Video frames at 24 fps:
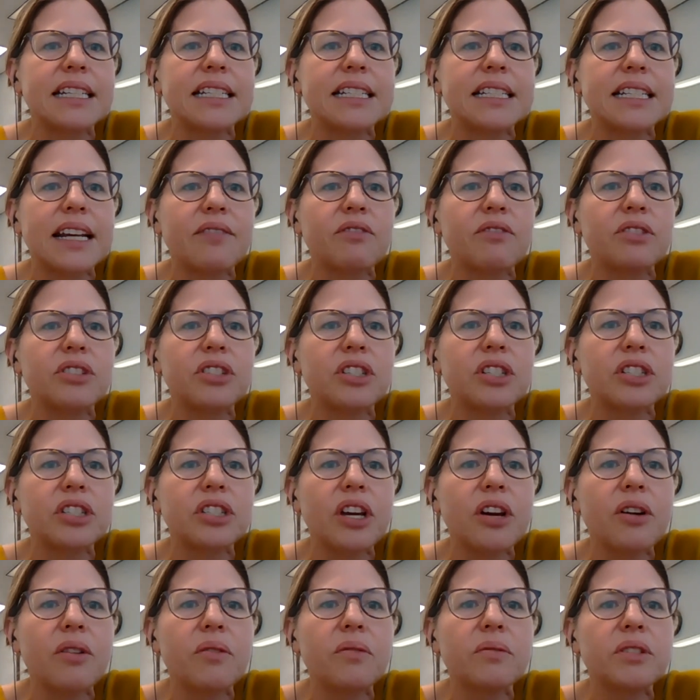in San
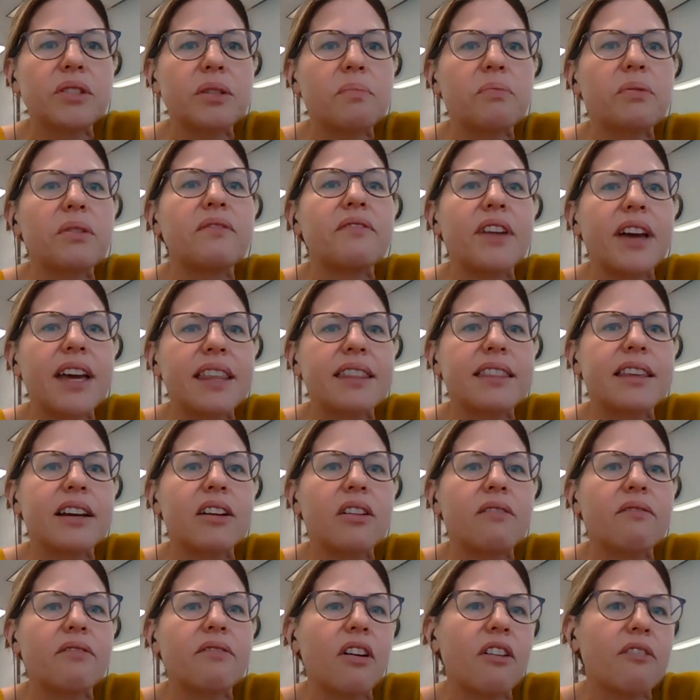Francisco to prevent
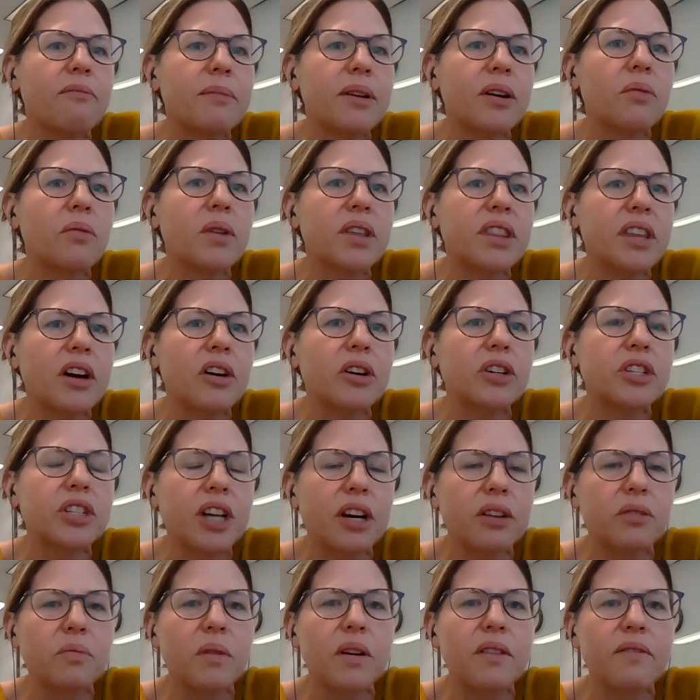their involvement with our
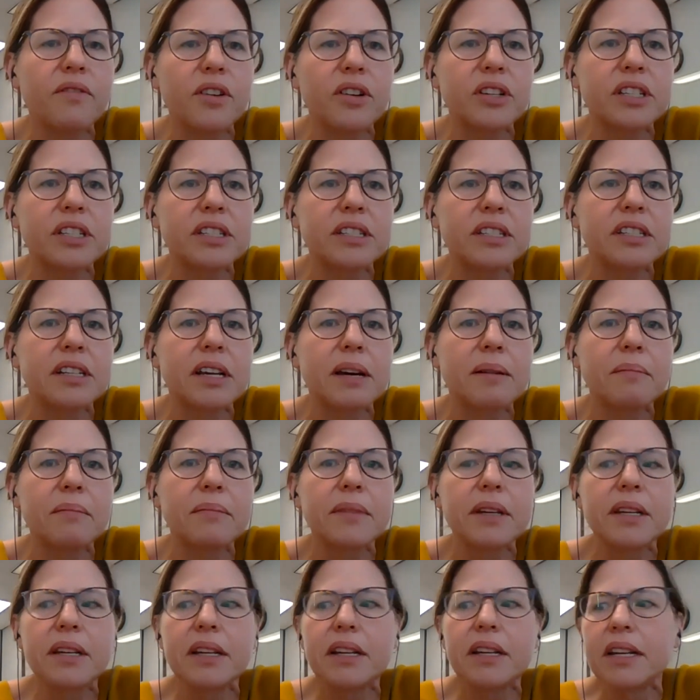child welfare
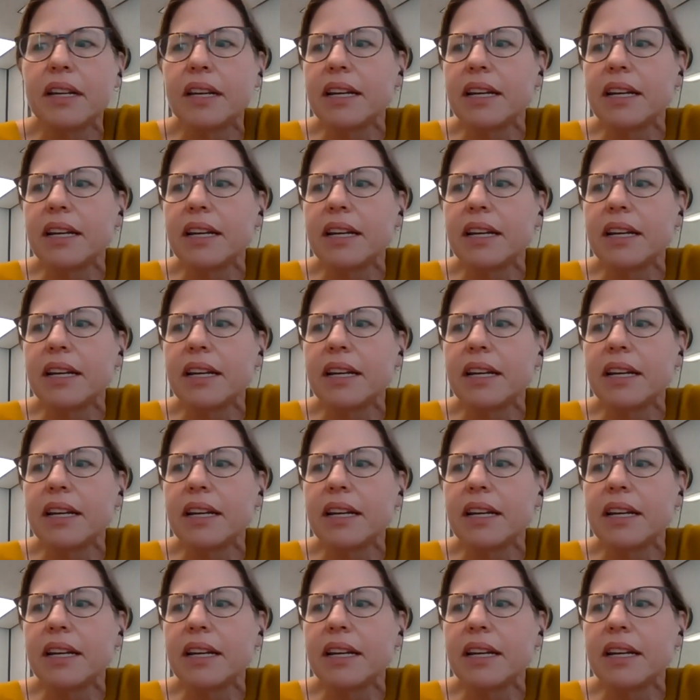system.